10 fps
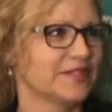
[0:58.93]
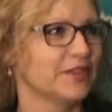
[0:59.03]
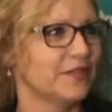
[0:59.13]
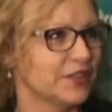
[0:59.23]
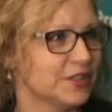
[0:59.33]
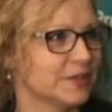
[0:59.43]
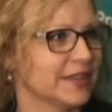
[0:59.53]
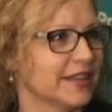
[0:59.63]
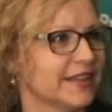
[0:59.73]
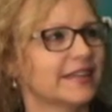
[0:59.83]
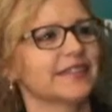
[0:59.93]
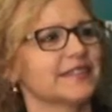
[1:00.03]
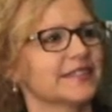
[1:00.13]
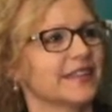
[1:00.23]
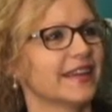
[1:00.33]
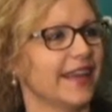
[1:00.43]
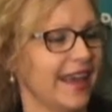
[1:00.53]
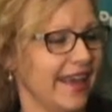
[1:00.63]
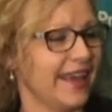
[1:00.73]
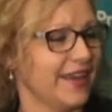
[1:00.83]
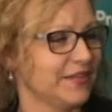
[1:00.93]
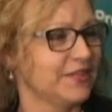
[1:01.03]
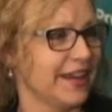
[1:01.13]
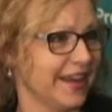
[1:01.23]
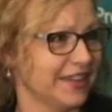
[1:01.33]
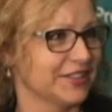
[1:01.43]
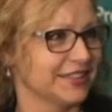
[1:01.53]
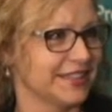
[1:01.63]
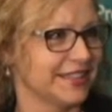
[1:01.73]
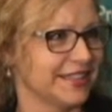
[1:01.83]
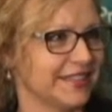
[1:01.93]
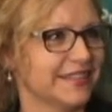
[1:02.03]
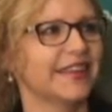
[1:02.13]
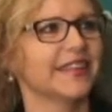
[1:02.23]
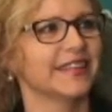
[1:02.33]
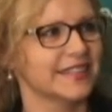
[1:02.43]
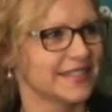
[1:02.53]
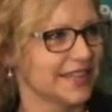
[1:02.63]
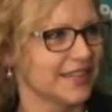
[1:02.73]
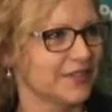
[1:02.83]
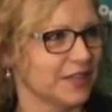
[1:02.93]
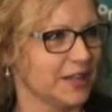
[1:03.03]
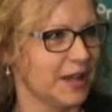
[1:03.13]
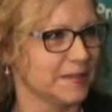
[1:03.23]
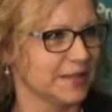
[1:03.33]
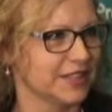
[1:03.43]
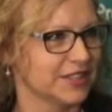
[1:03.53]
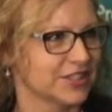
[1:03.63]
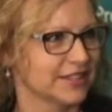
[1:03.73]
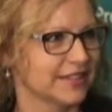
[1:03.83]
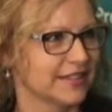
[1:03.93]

So the first one is A for accuracy, and then C for collaboration,